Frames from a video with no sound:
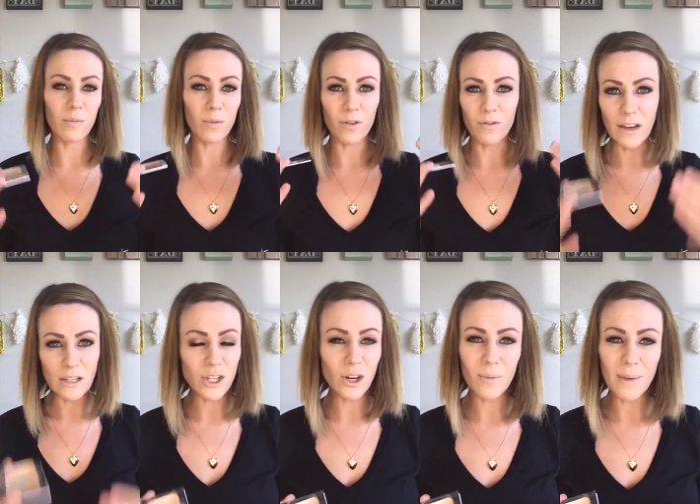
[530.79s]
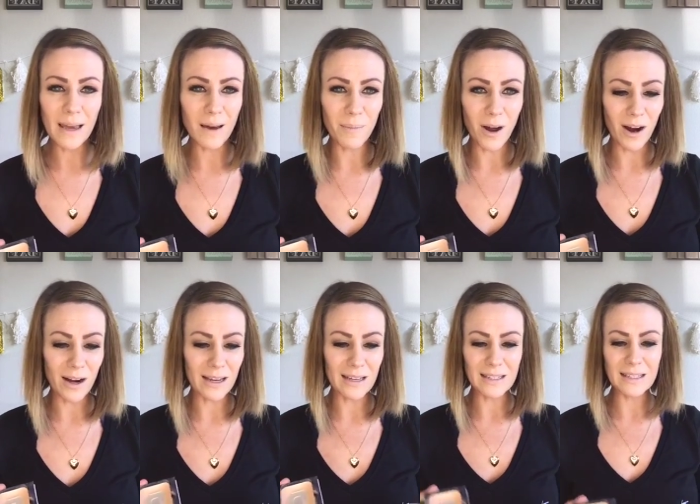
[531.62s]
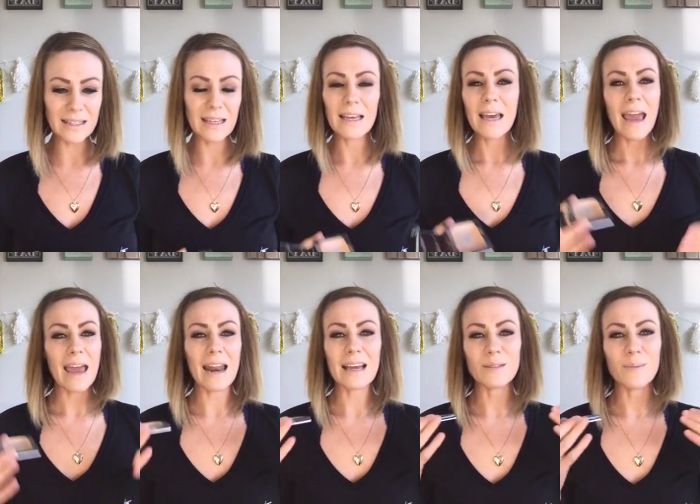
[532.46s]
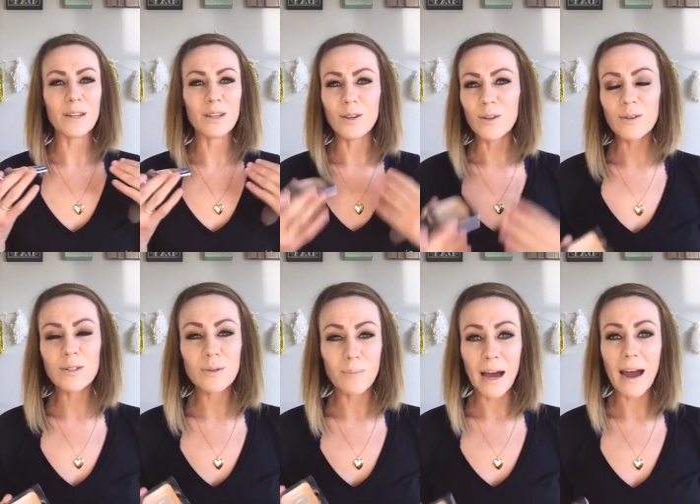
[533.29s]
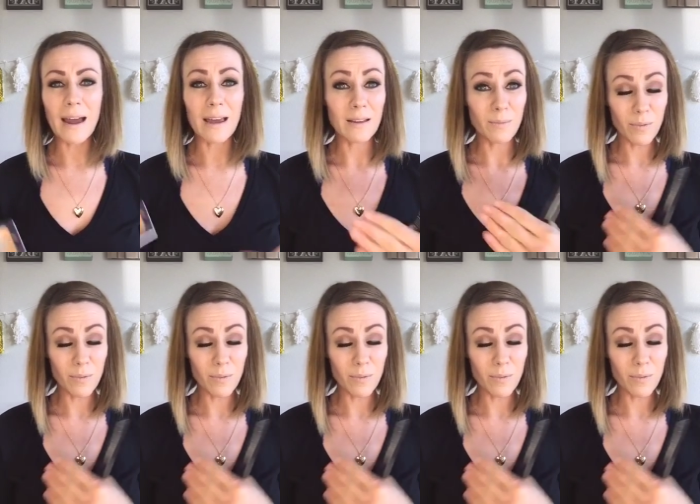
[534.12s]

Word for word: professional makeup artists and has been used by